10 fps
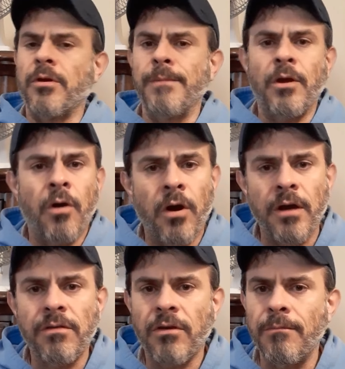It could be
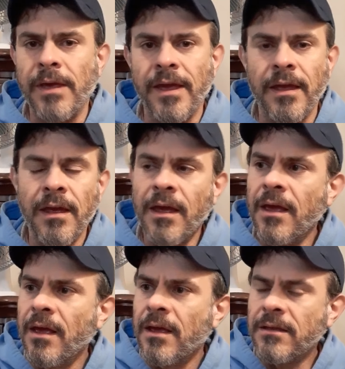cards, could be
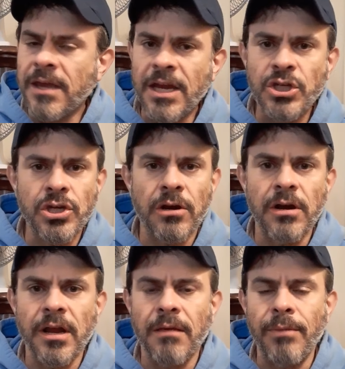t-shirt, it could